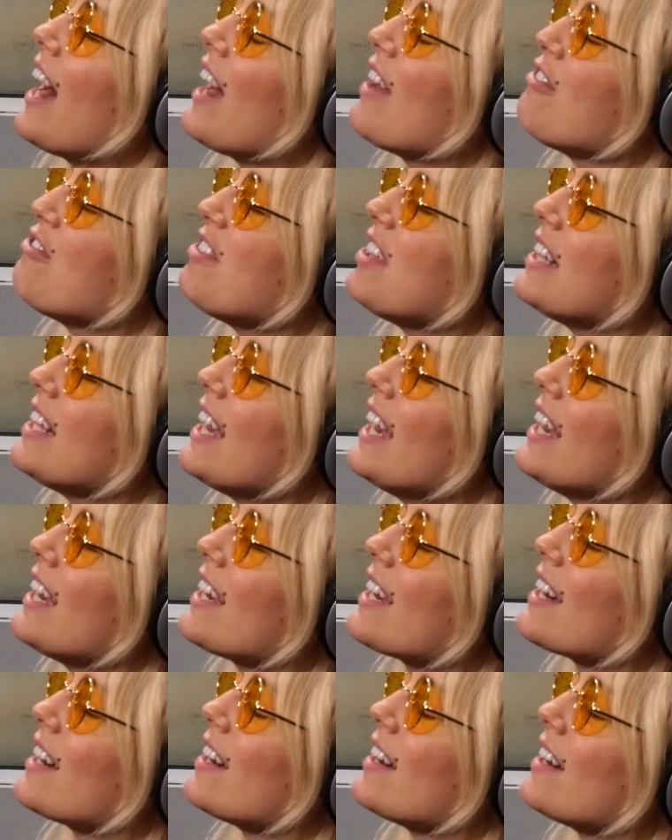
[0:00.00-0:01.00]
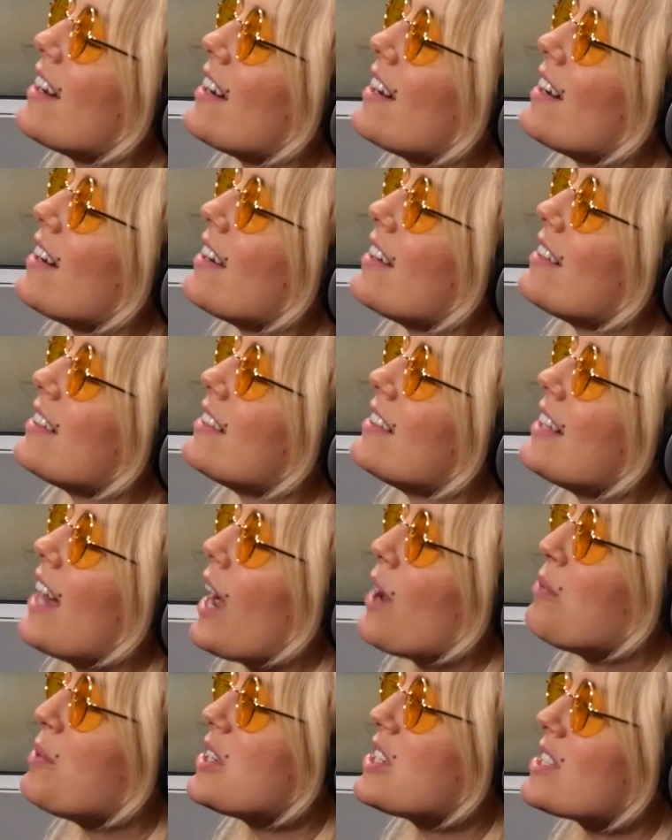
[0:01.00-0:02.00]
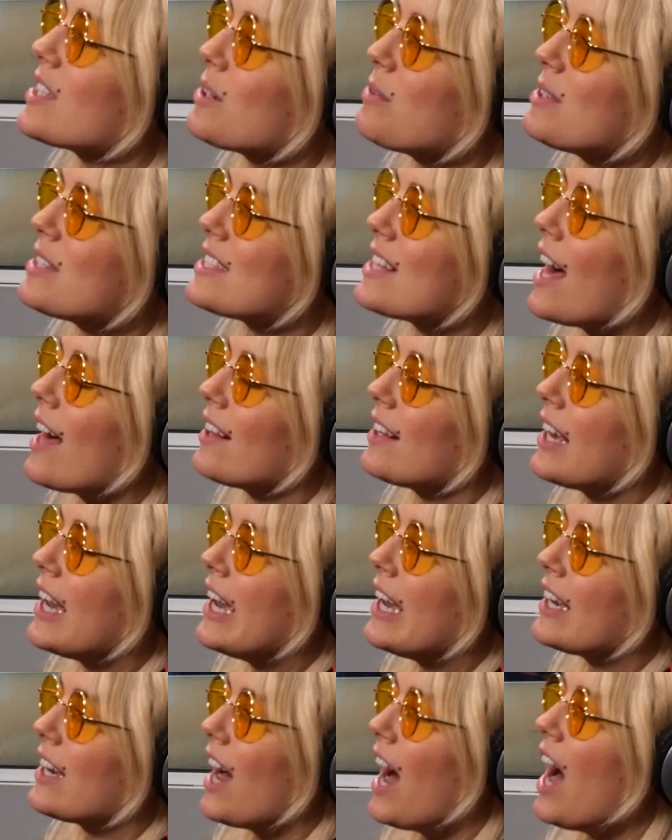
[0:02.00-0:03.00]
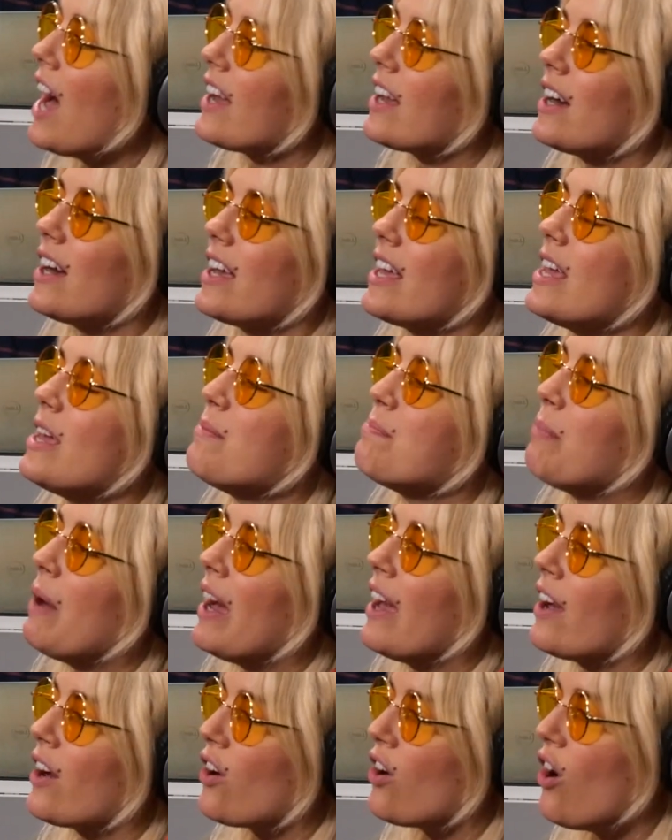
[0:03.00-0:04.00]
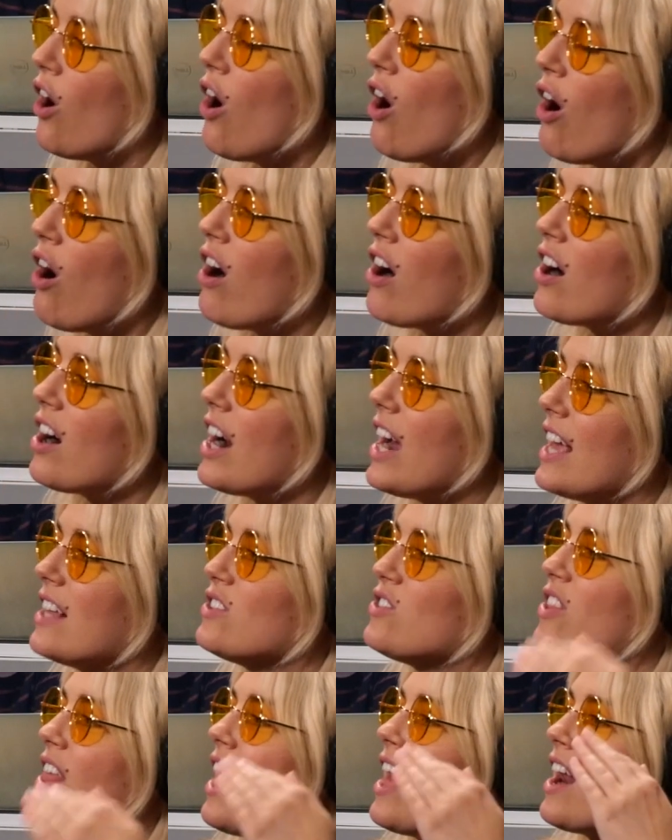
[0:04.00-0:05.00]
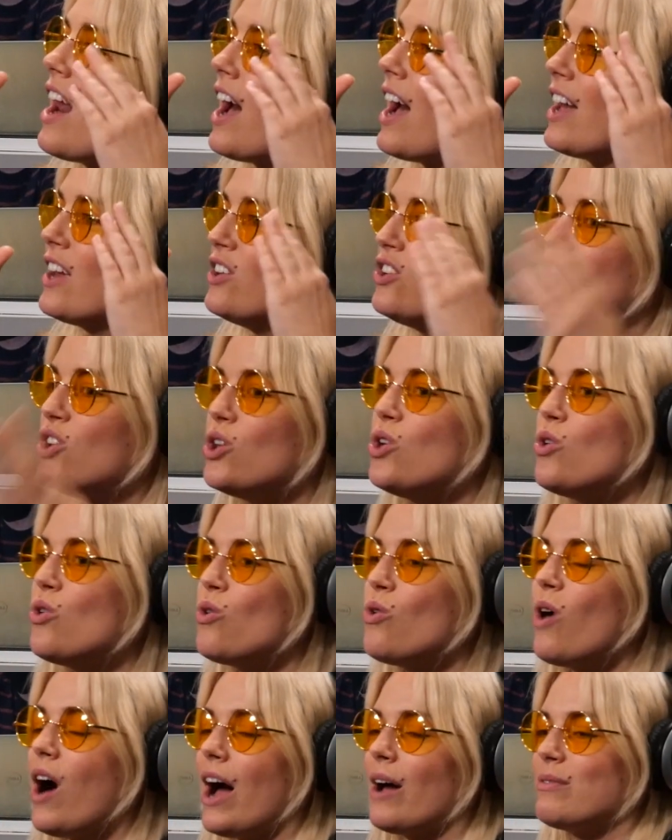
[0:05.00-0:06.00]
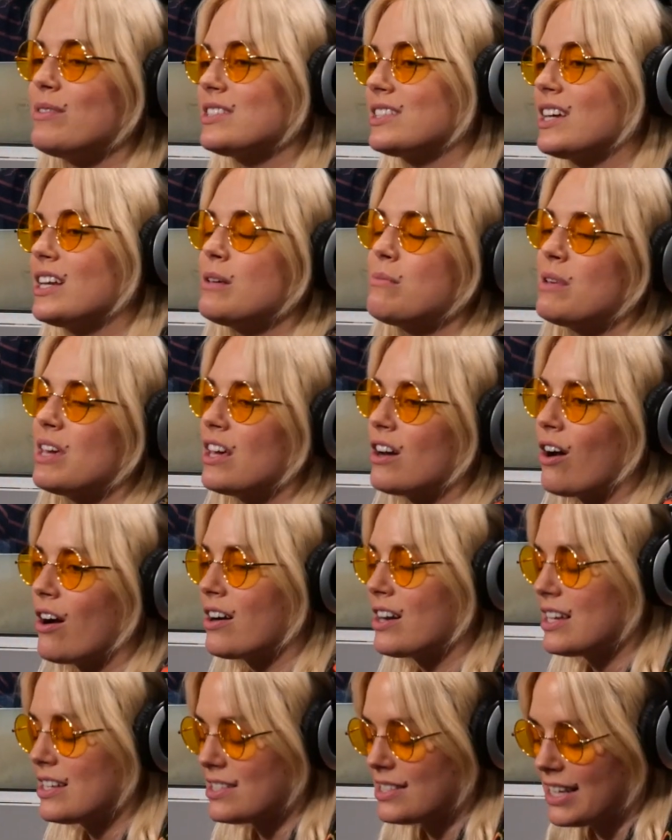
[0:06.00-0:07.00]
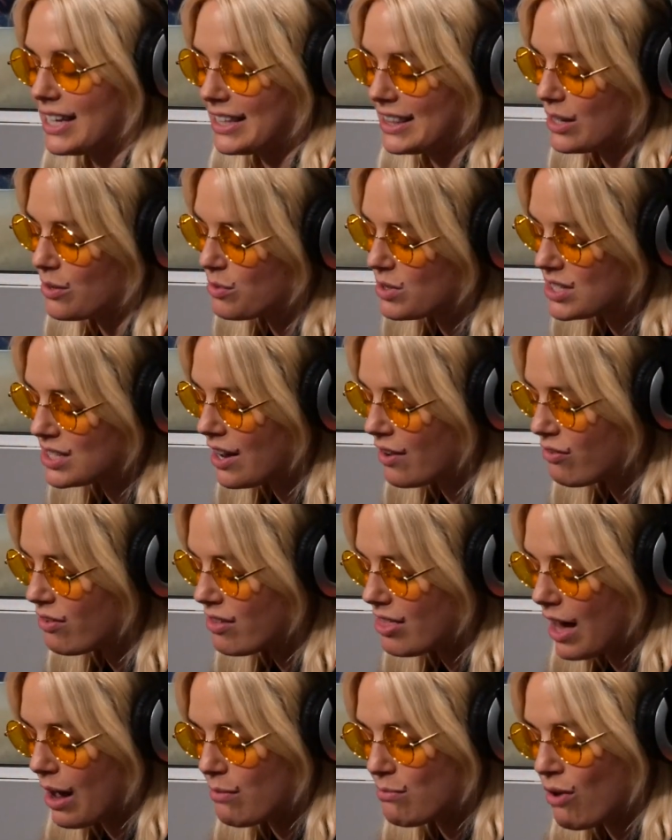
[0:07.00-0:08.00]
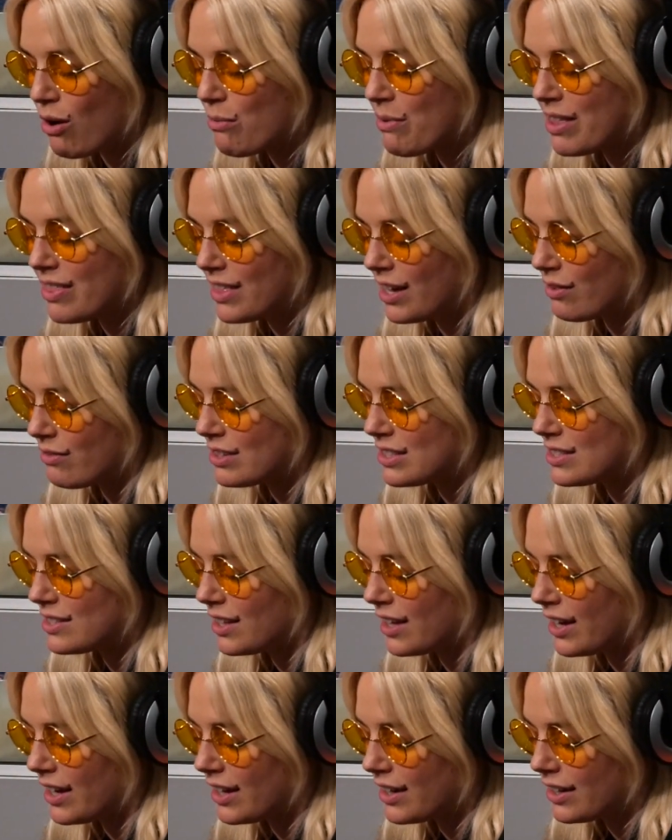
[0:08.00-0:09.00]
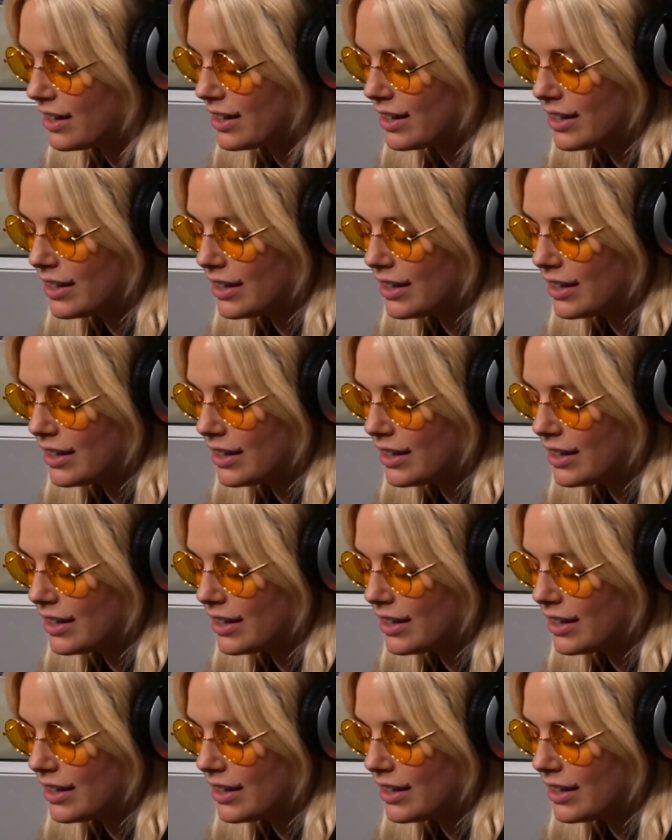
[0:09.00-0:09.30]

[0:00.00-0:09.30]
I feel like I wish there was that, like, I got hit by a car and then I knew I was going to be an artist. Like, there was never that moment that was, like,